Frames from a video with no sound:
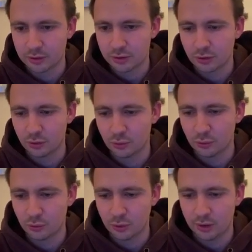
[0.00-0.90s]
so
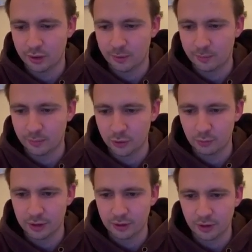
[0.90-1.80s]
you
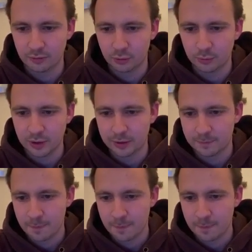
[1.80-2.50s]
better have a good plan.